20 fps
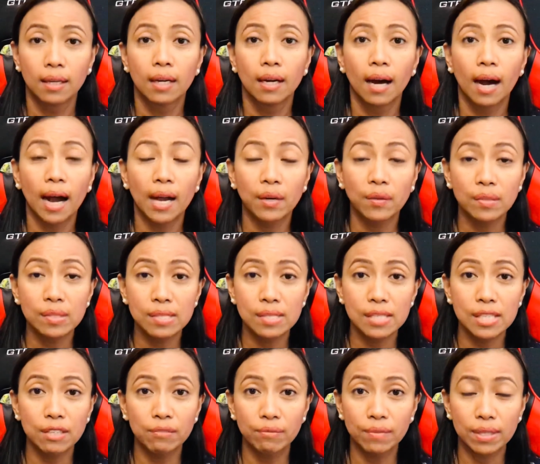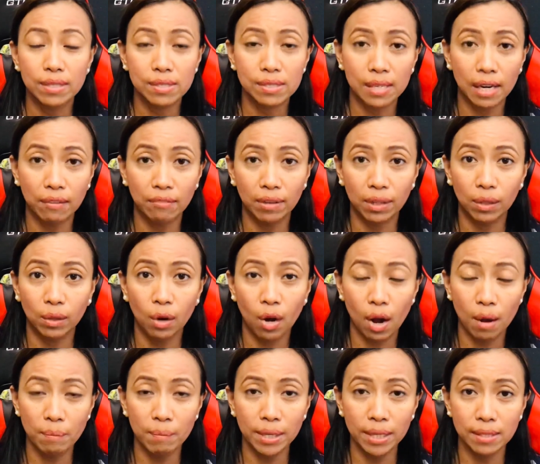I received several
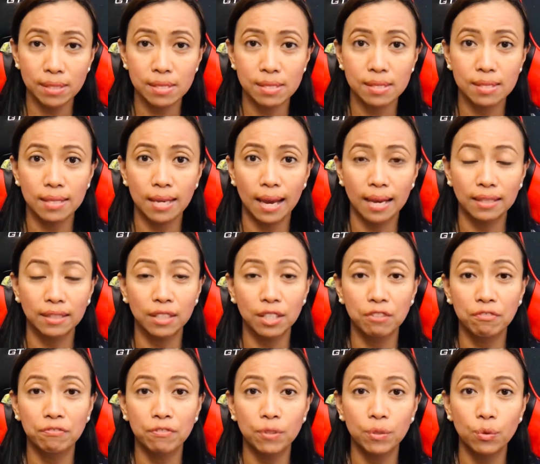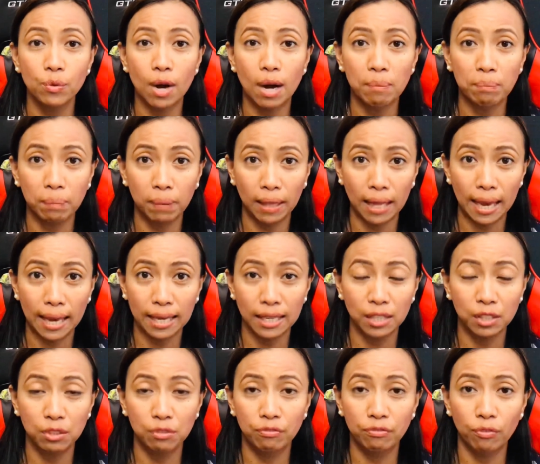comments that if you
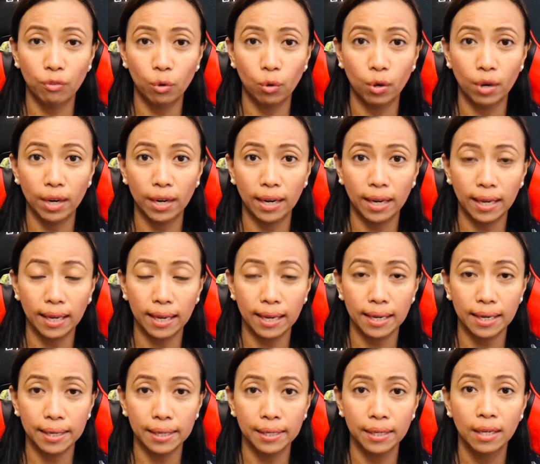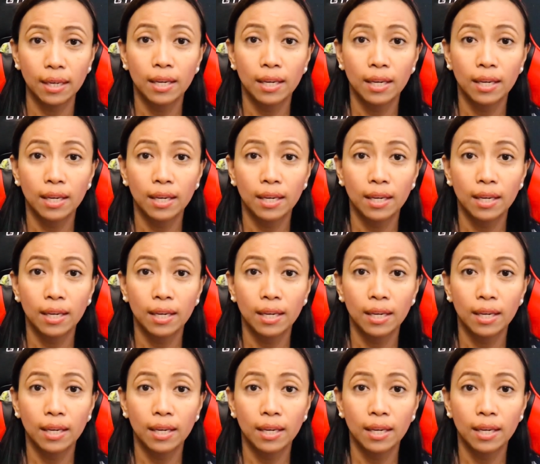applied for a